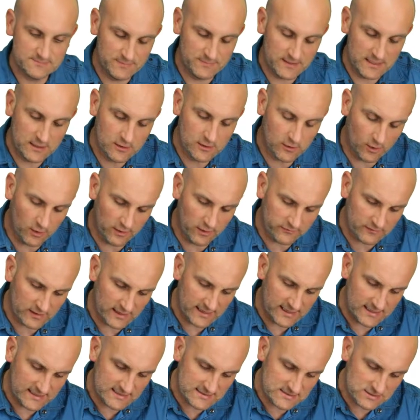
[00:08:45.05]
Because,
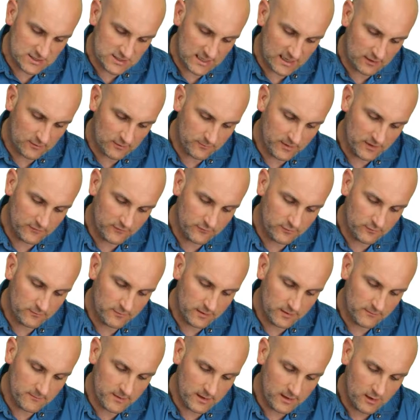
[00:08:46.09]
ladies and gentlemen, if you
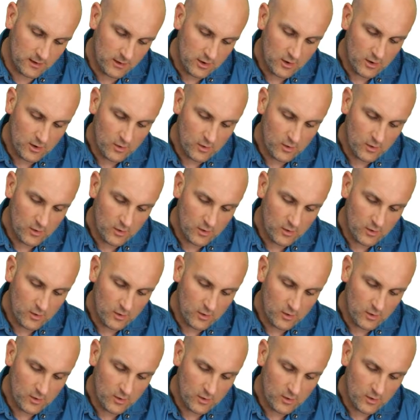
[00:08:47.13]
remember,